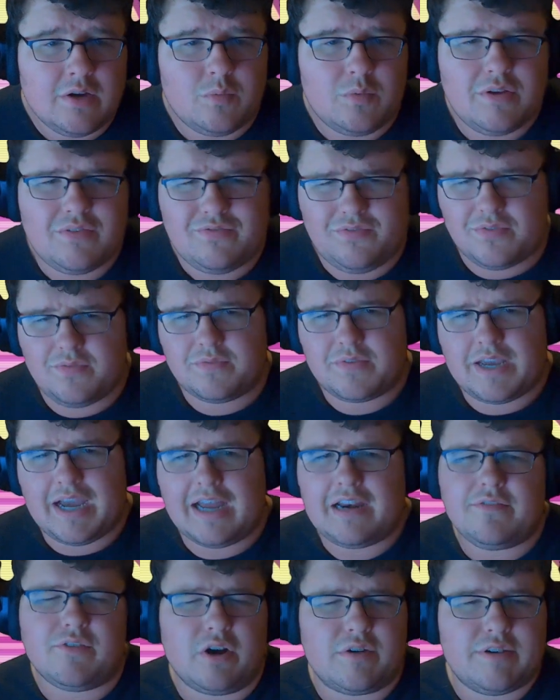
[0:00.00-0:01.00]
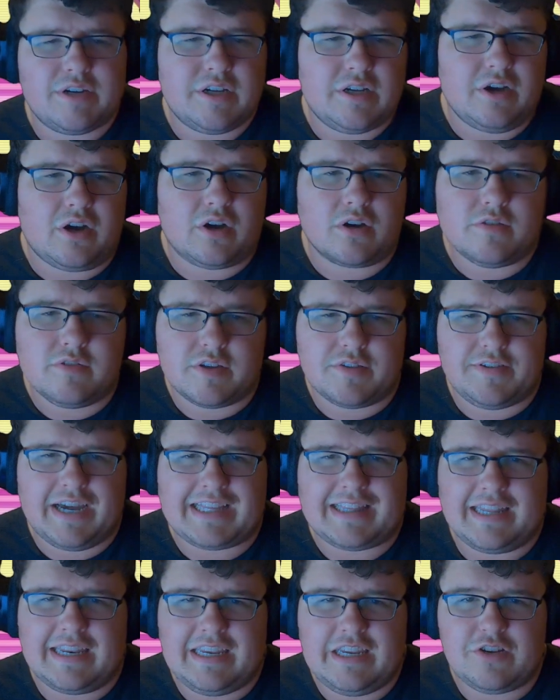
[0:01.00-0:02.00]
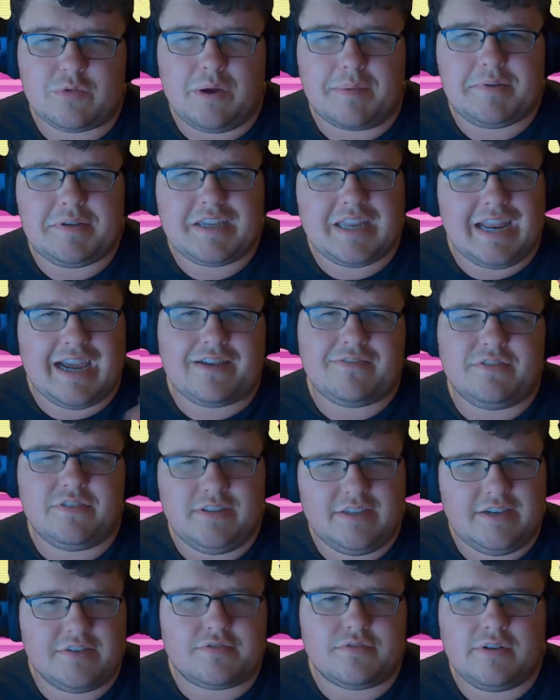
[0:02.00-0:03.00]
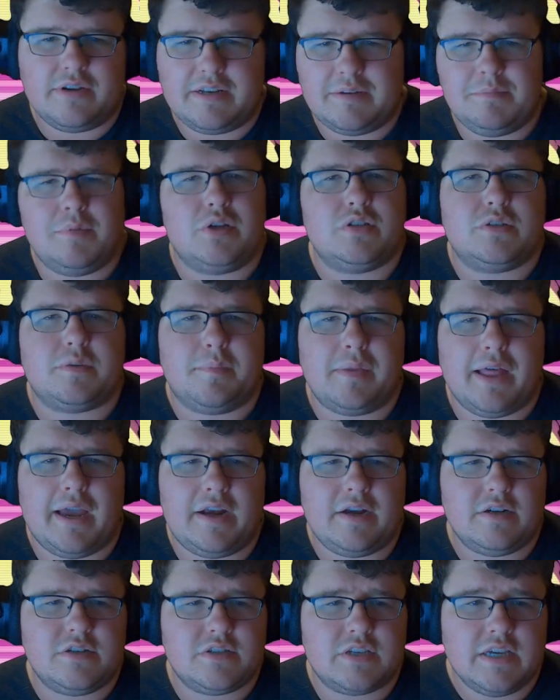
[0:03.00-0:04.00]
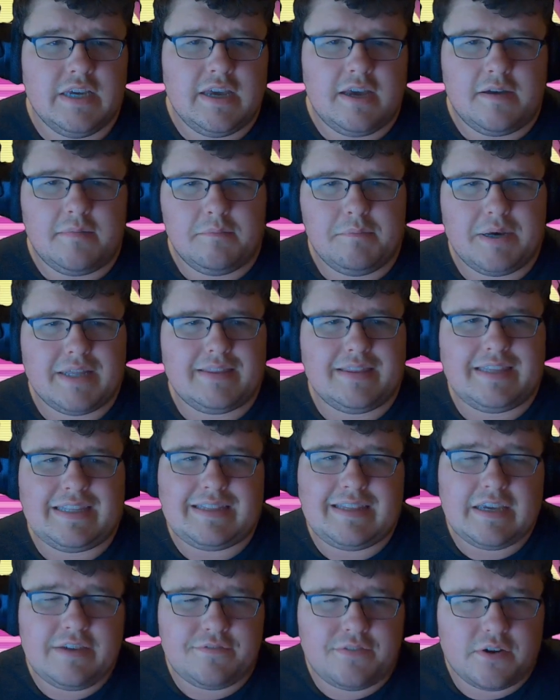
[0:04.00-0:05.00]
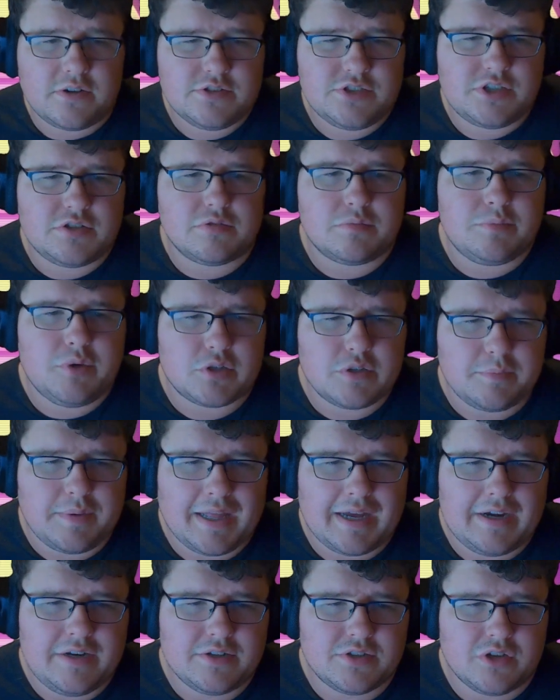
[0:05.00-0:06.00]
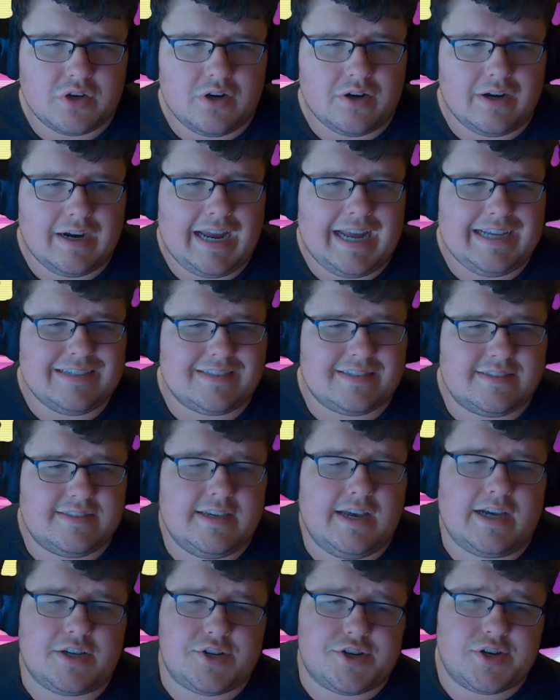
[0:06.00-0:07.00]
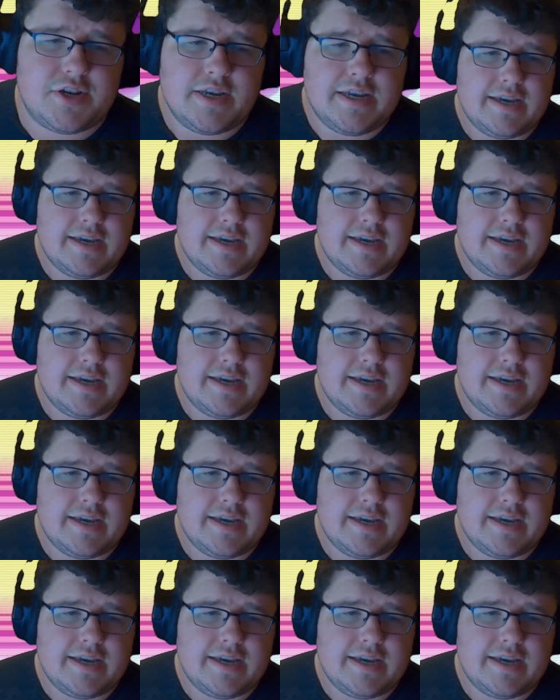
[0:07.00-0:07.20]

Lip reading: We've kind of already gone over the fact that each weapon can have different multipliers, but the default general multipliers are as such.